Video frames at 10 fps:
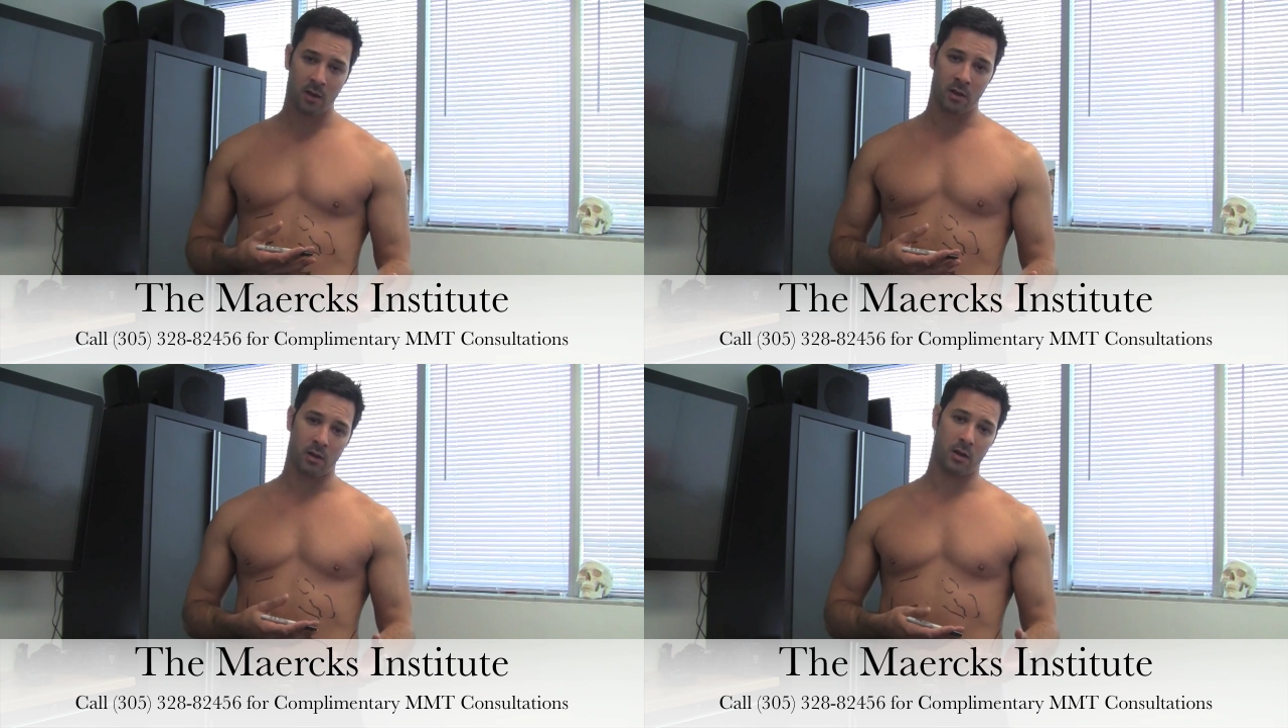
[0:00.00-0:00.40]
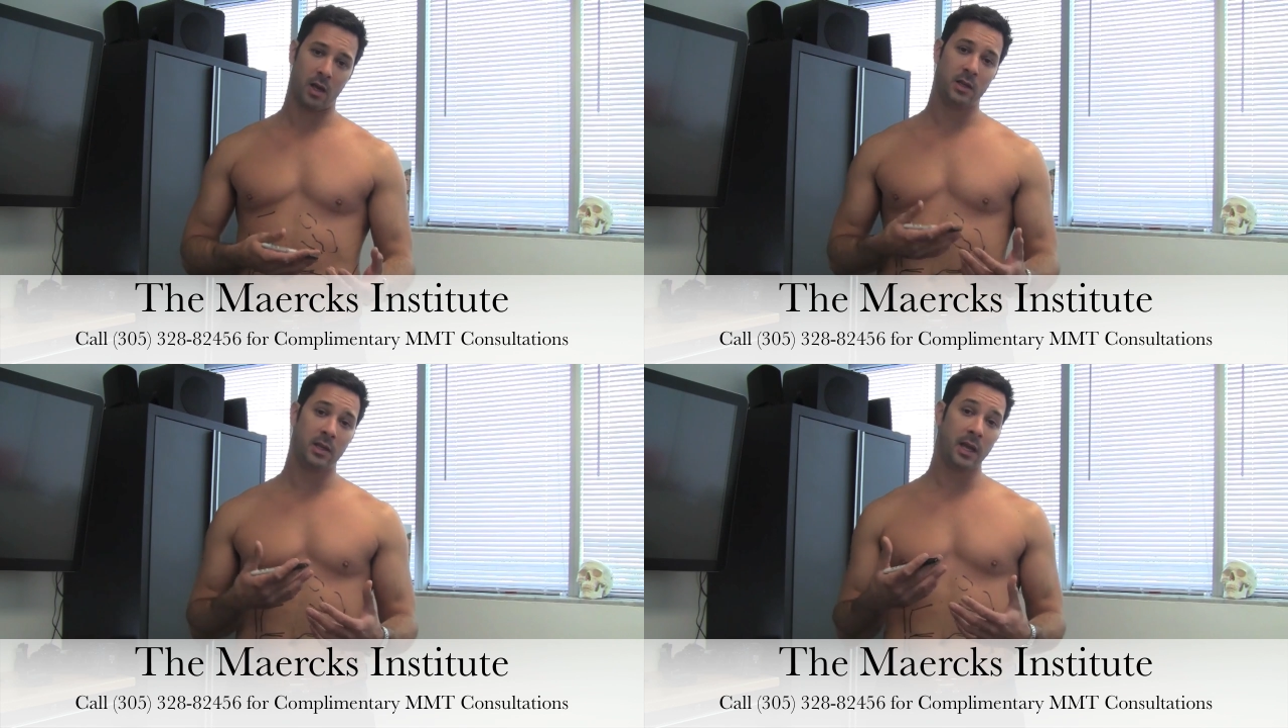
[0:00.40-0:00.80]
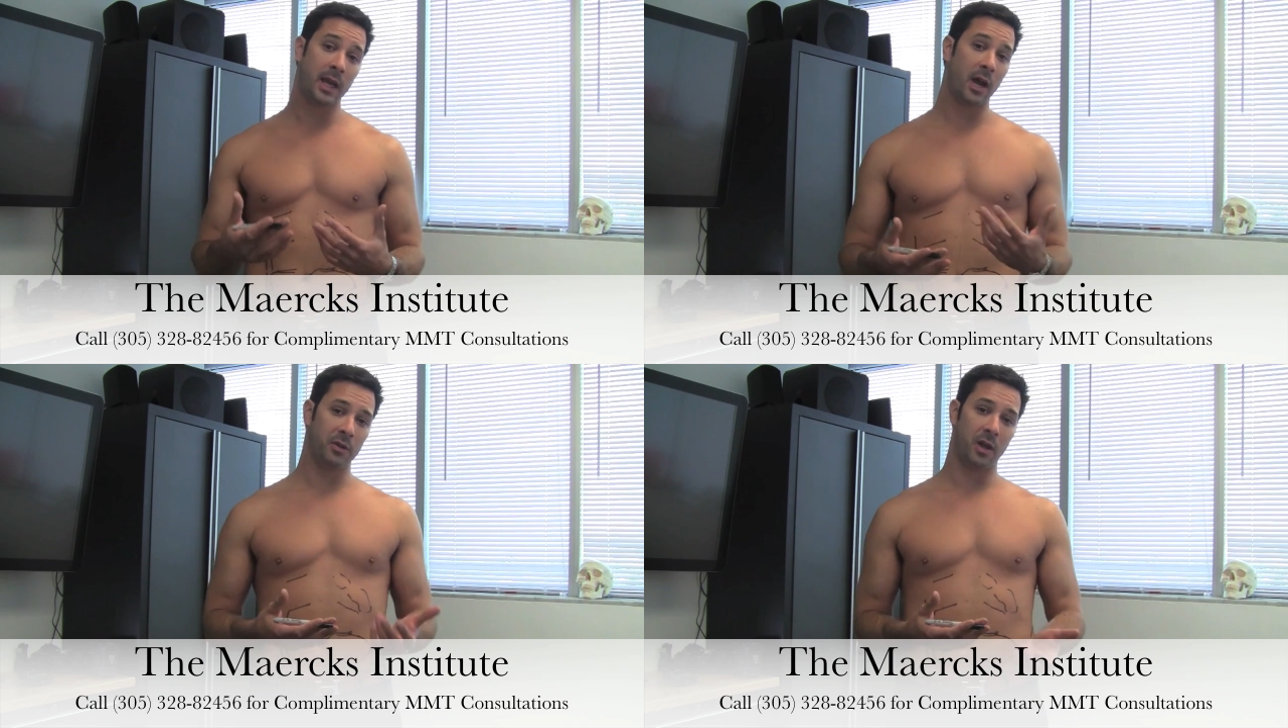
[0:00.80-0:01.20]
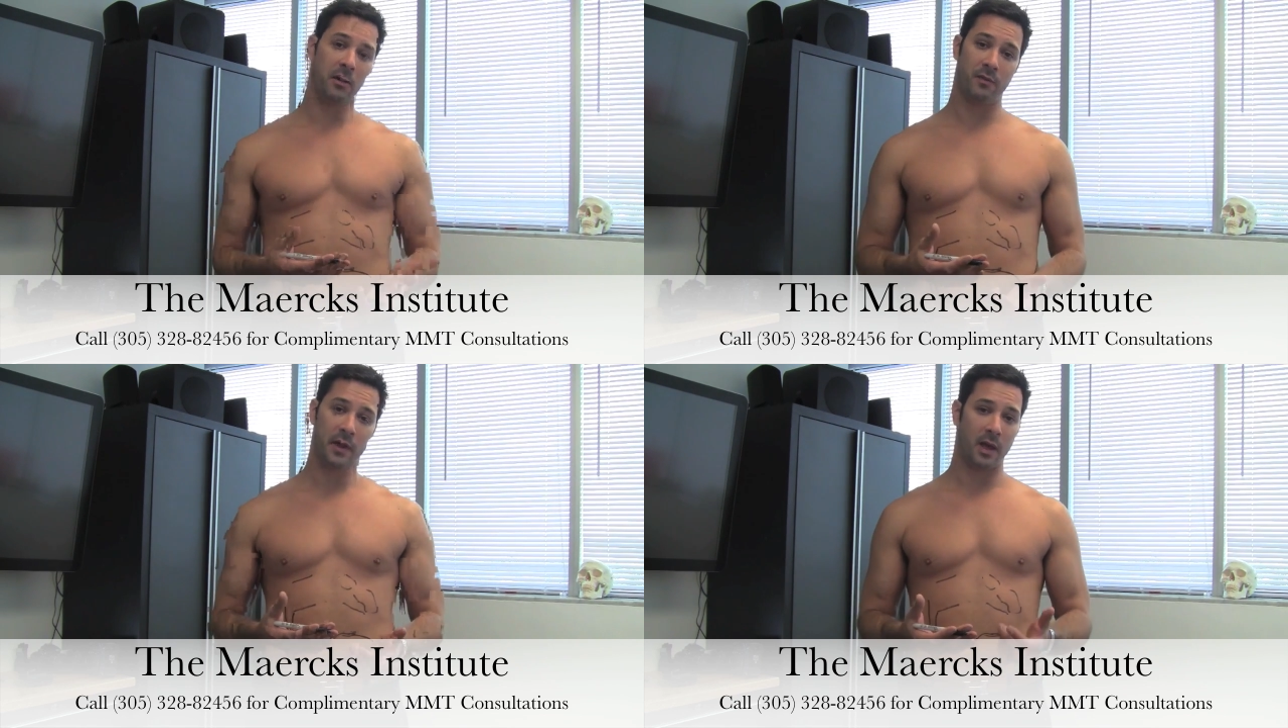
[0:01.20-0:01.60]
and I take out that
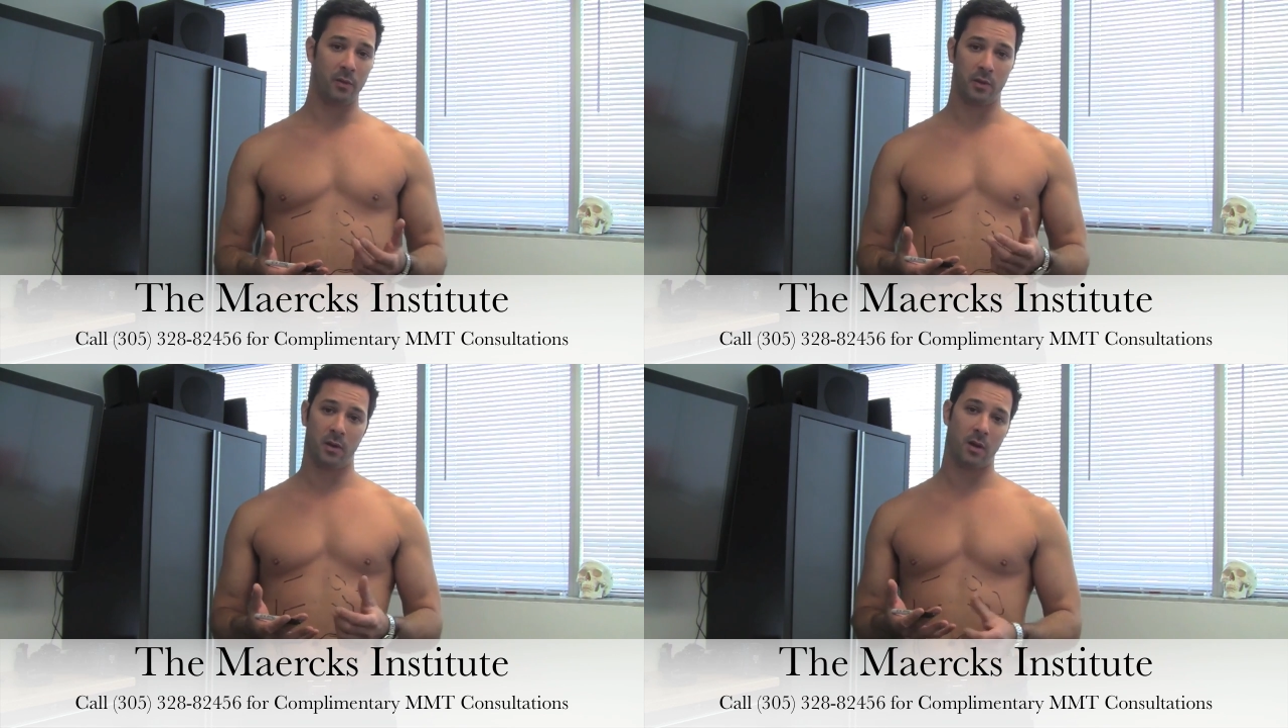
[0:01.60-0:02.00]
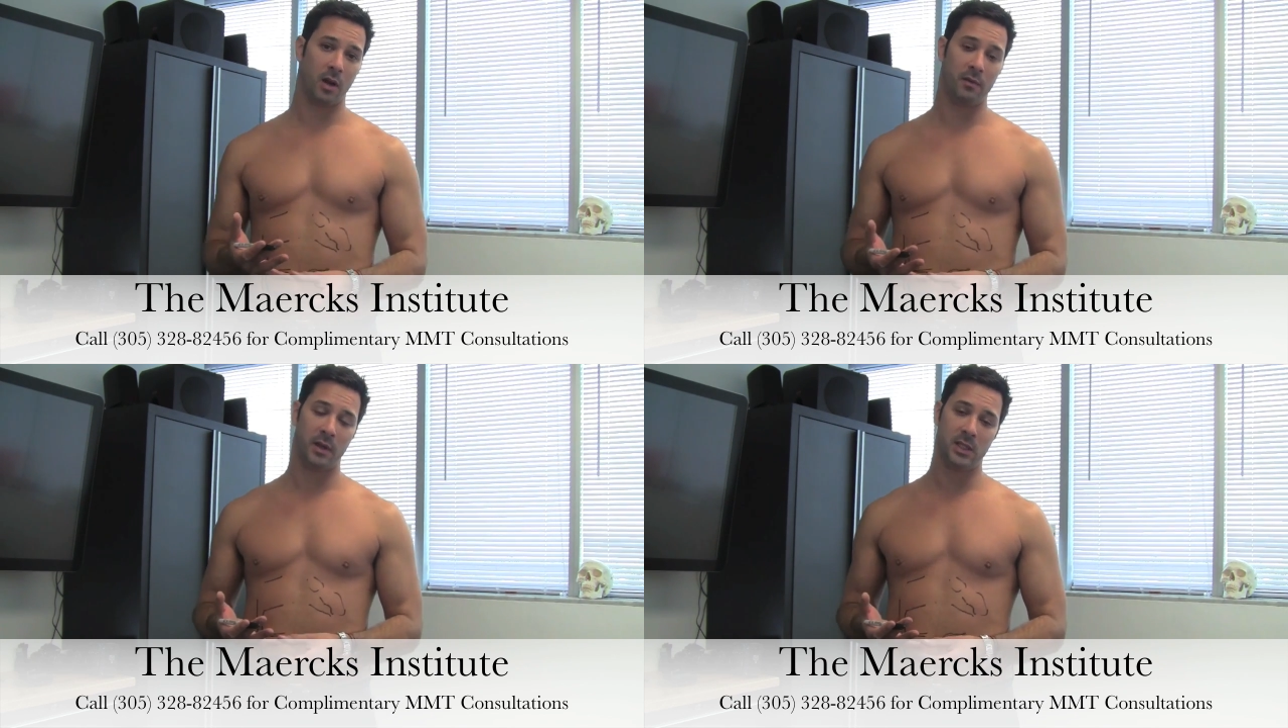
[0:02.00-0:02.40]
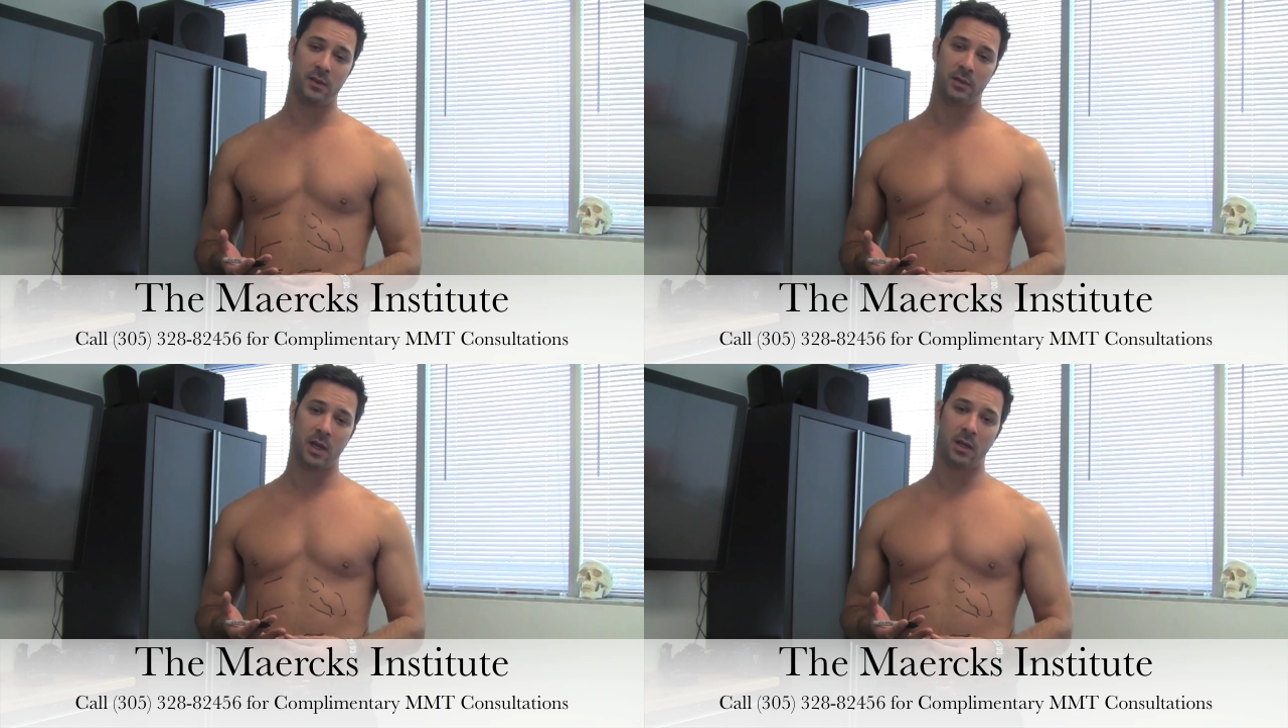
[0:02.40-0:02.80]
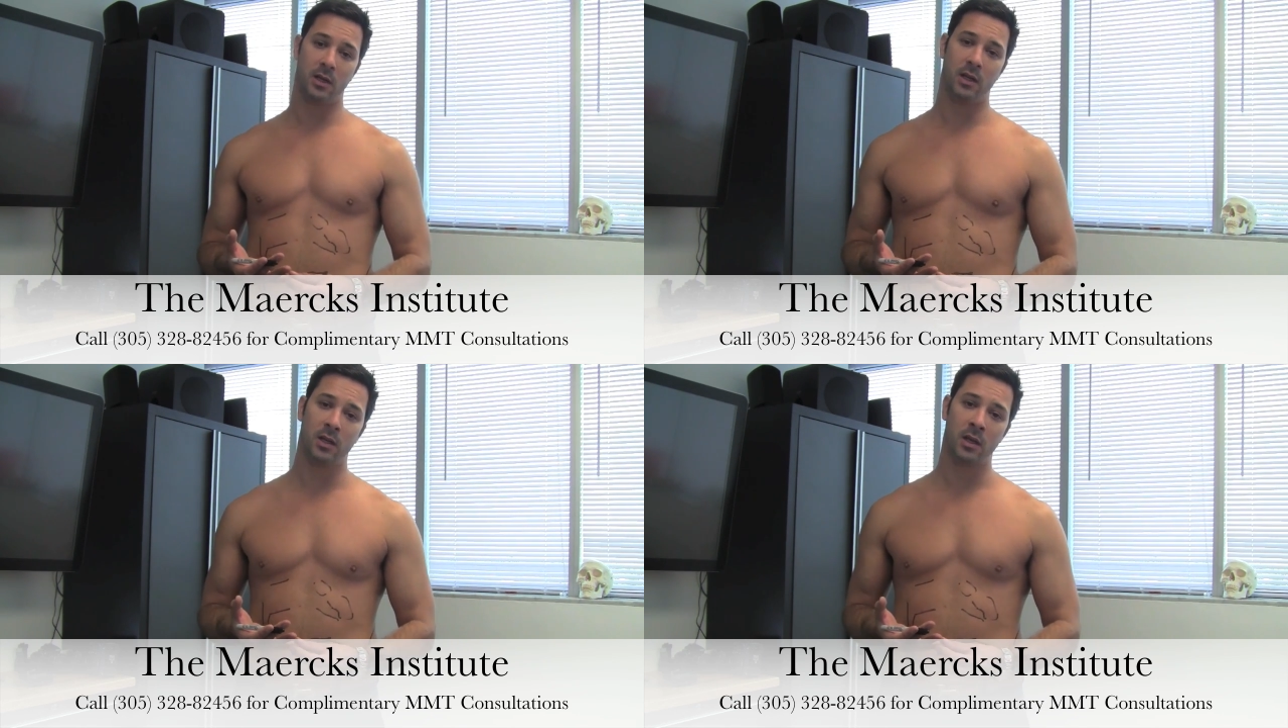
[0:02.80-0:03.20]
fat with a non-invasive
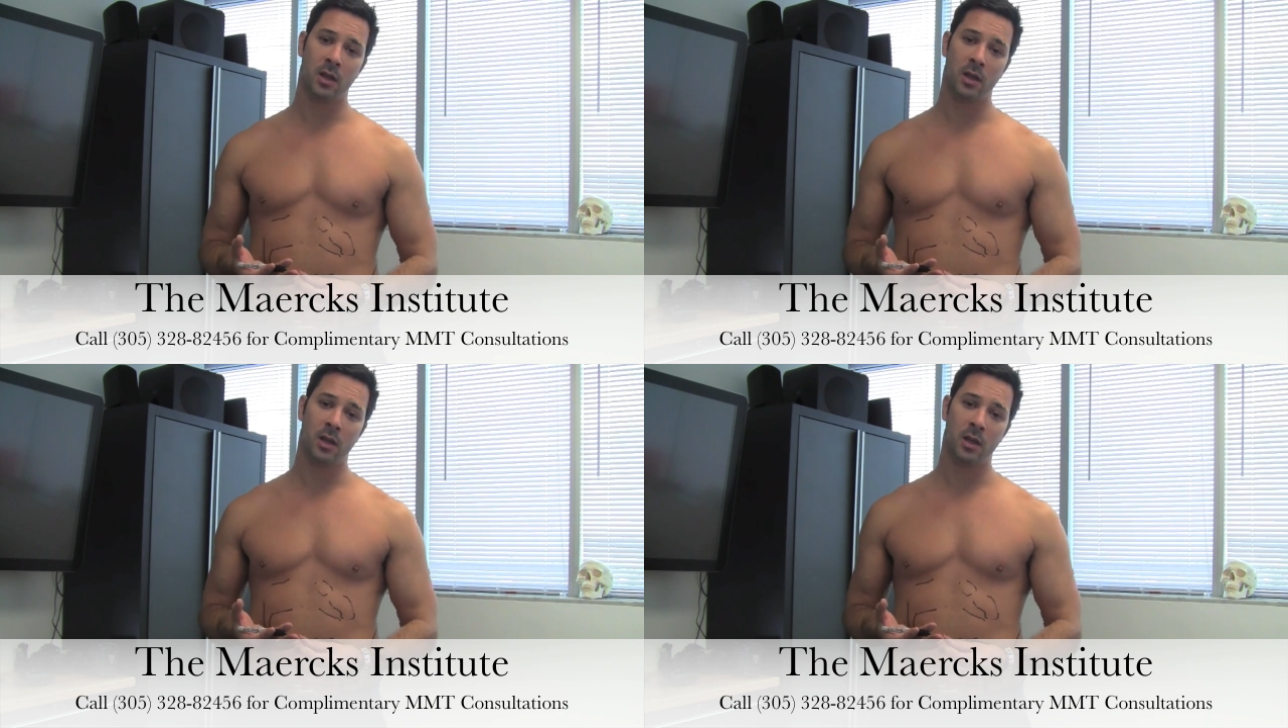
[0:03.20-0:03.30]
technique